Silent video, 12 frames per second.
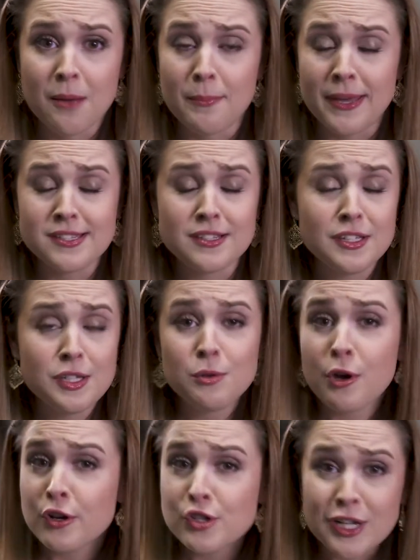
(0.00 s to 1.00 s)
basically you
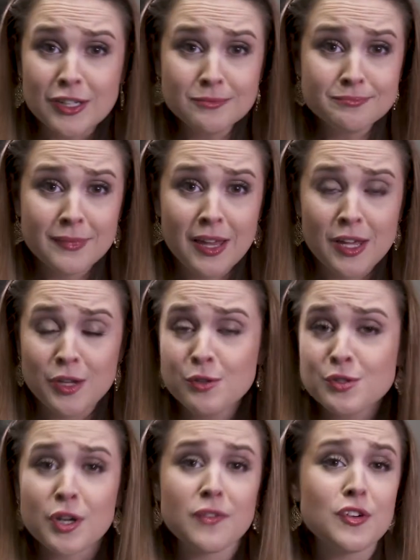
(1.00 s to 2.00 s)
go to jail, you
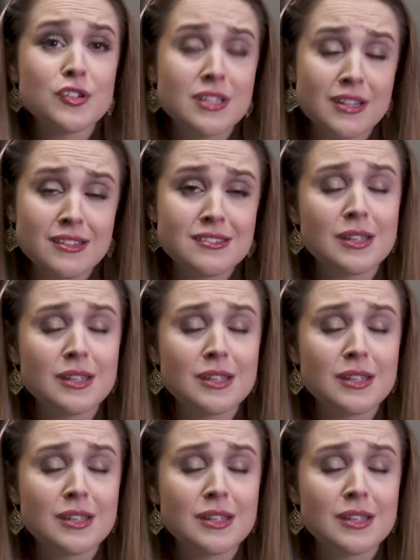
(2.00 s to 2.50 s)
serve your sentence,